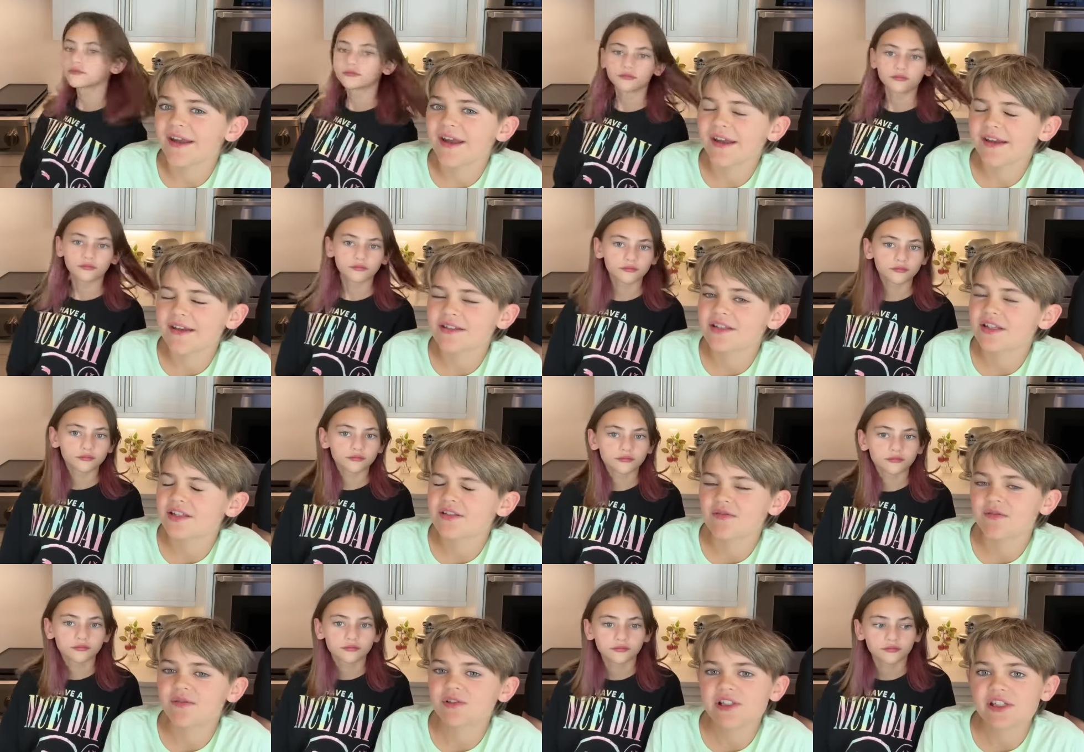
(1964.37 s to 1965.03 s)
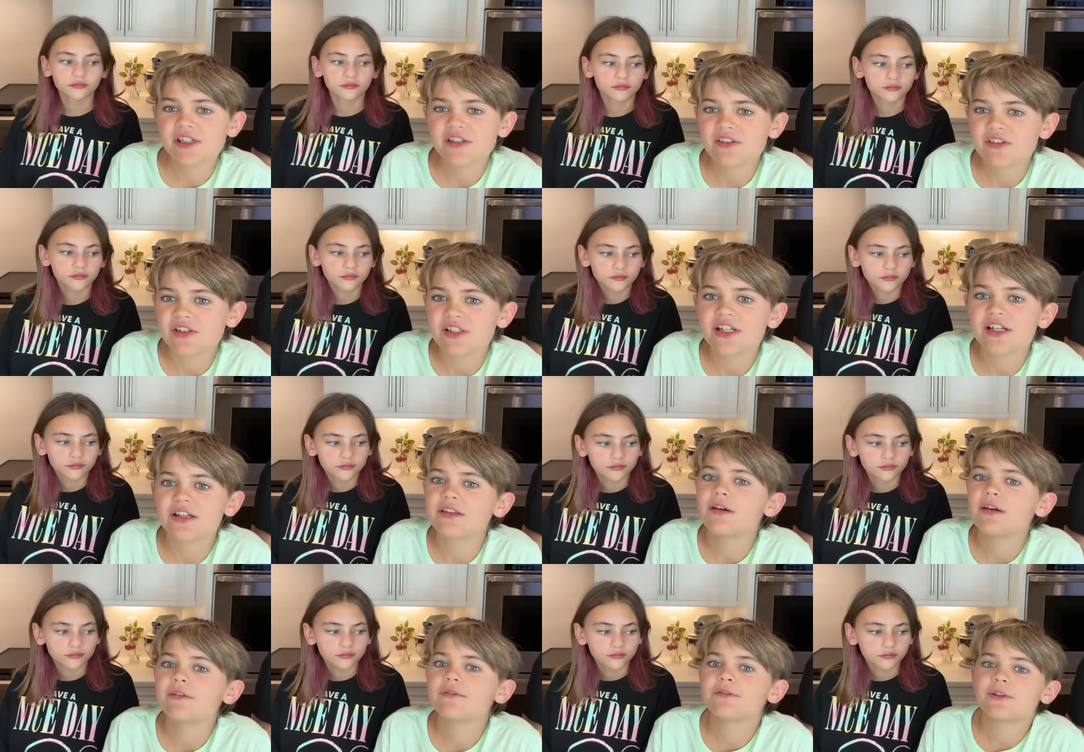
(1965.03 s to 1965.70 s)
Speaker 1: because it's fleece and I
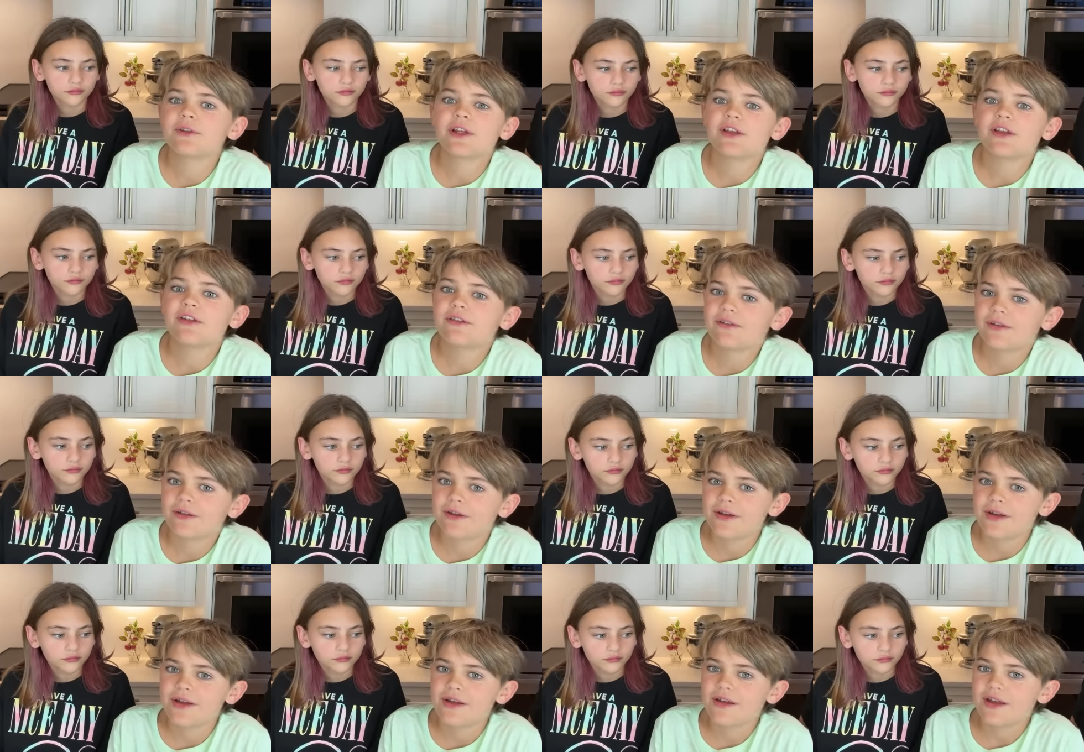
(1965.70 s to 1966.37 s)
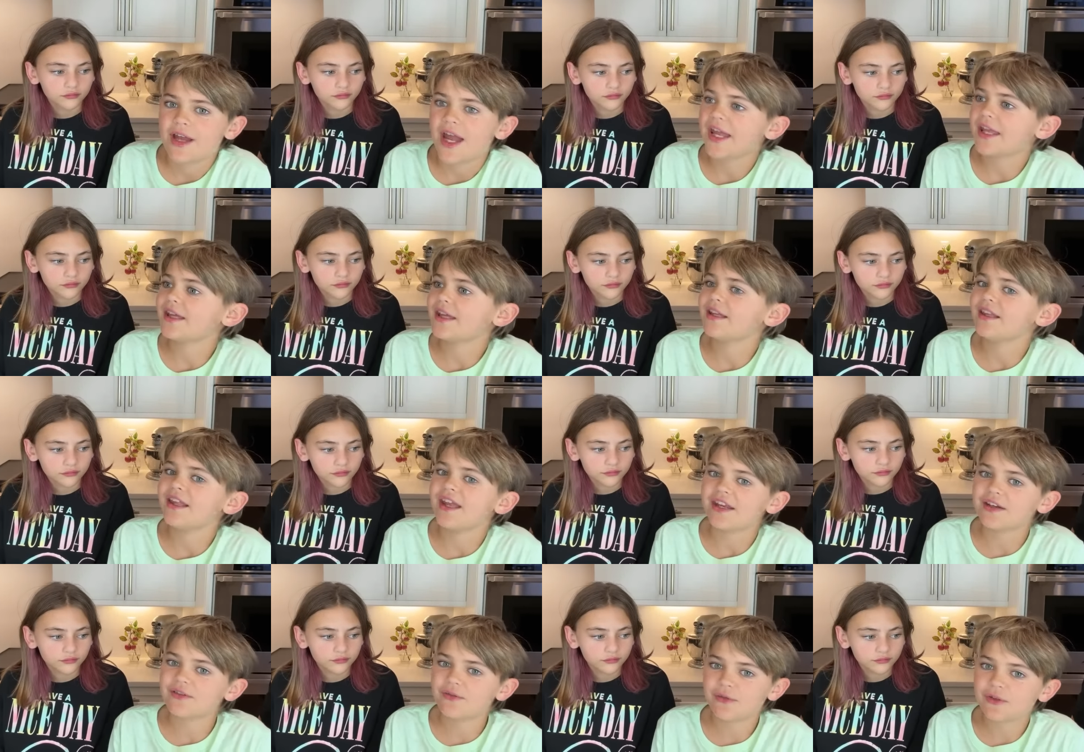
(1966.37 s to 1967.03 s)
love fleece. I collect
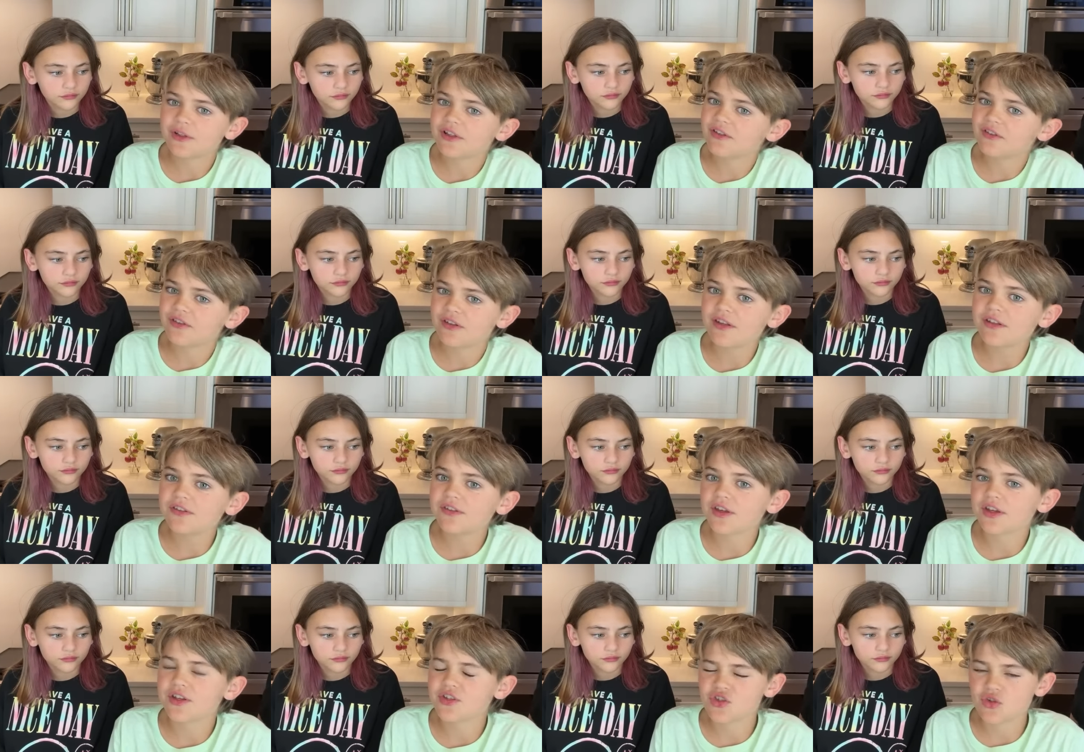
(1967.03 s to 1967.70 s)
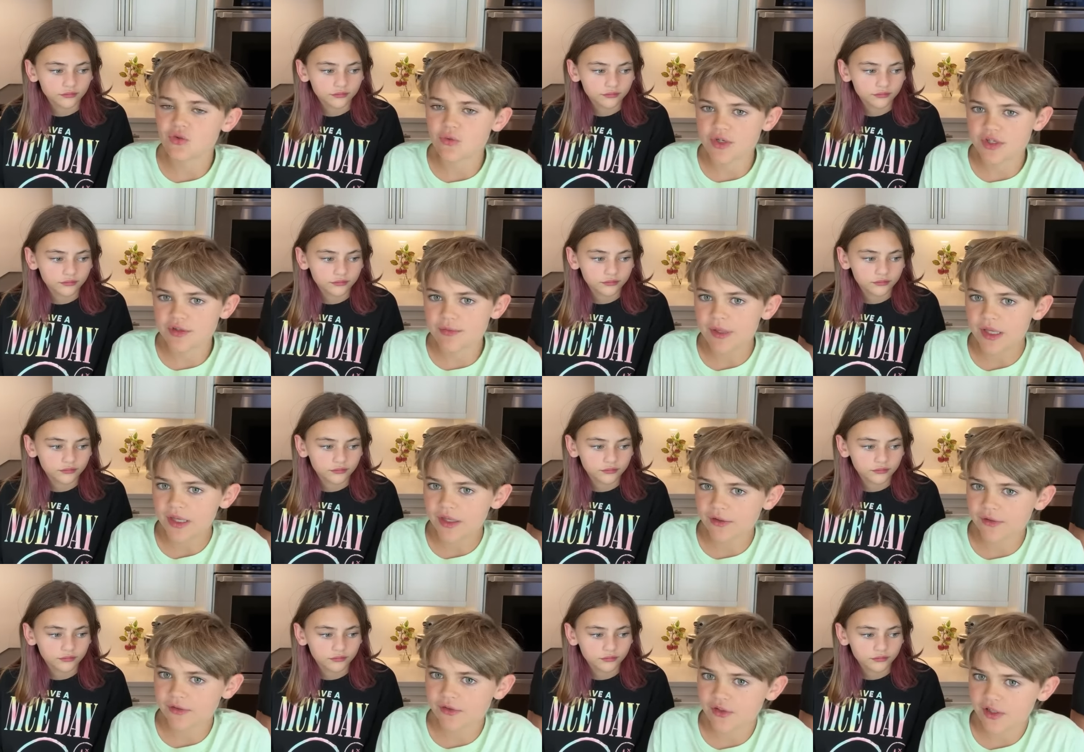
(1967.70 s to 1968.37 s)
fleeces, like
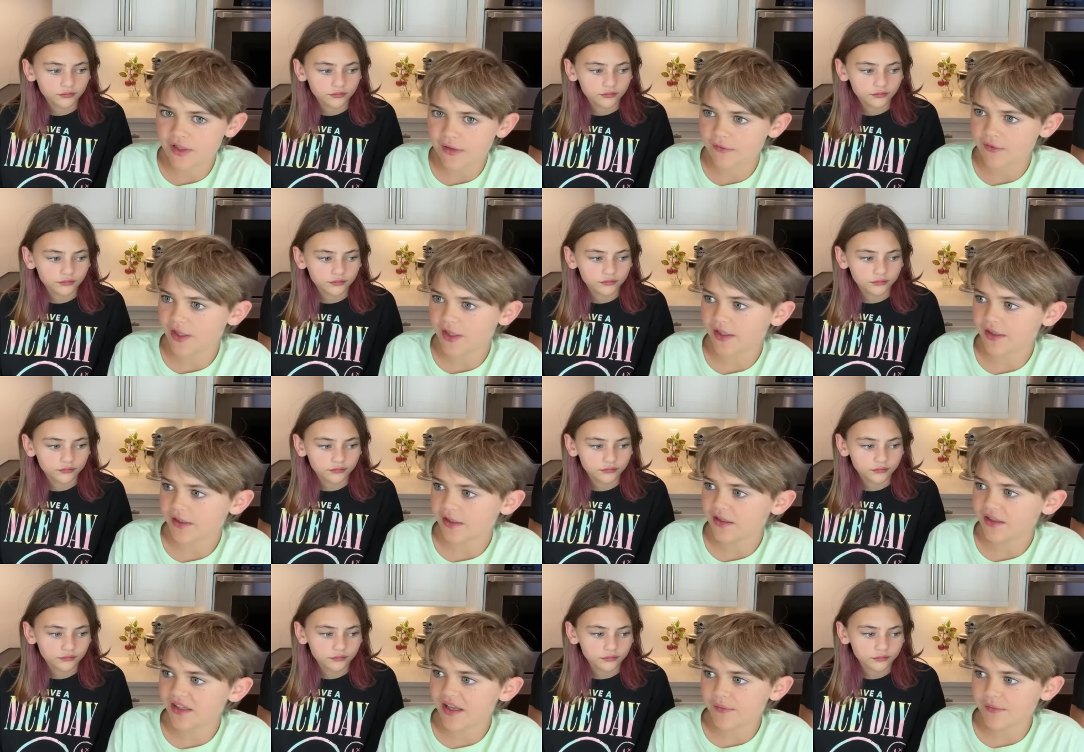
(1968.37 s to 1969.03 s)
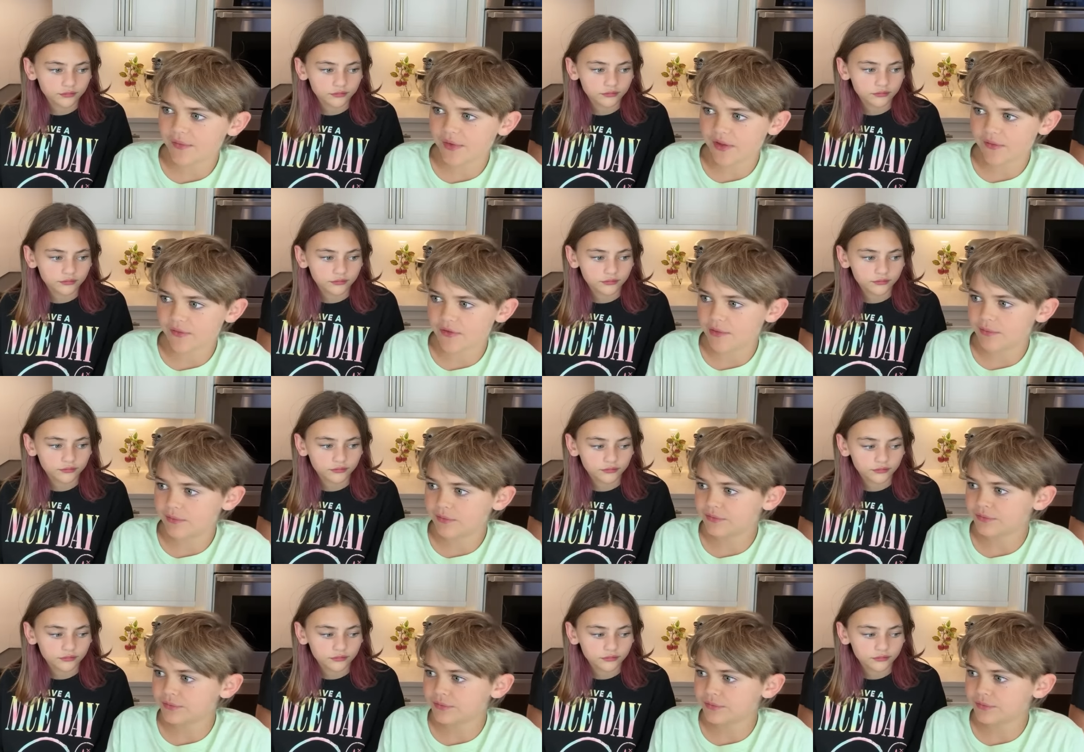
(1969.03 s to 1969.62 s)
squishmallows. I have like 11 of them.